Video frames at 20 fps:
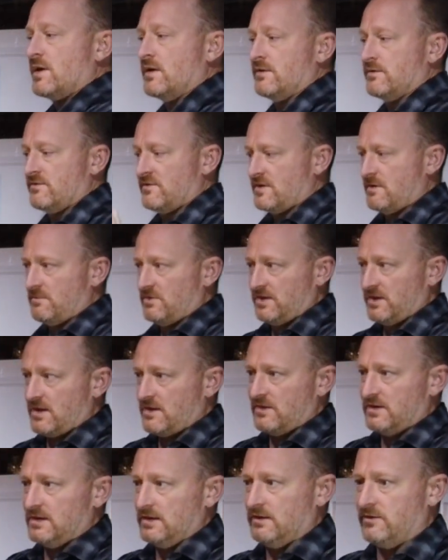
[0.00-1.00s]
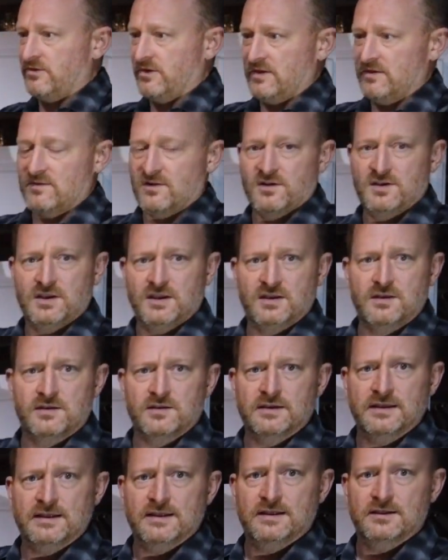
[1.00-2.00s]
uh, some of the other little things I did
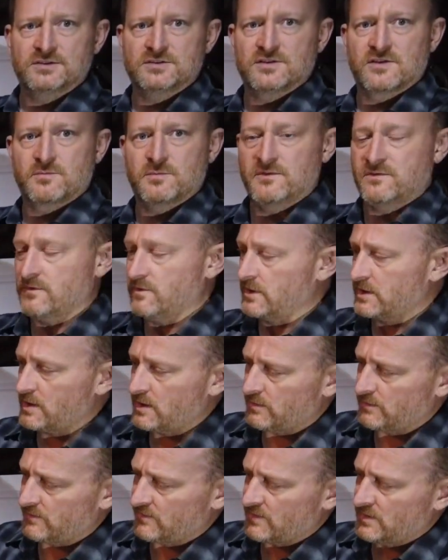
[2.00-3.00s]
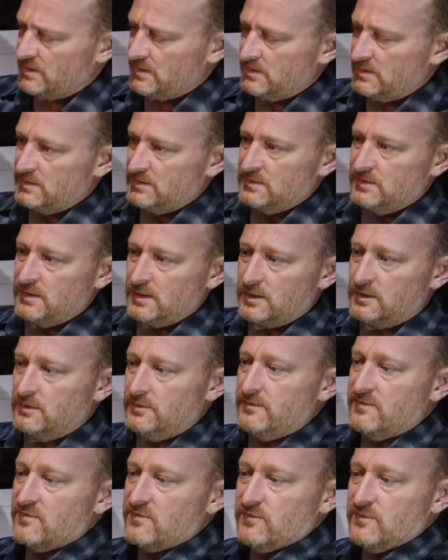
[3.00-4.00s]
uh, just before I go is I
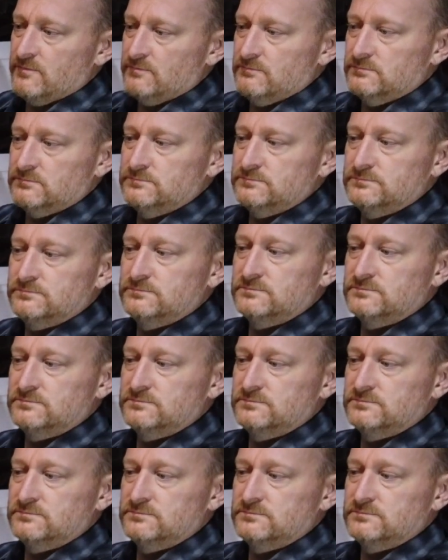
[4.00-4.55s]
glued some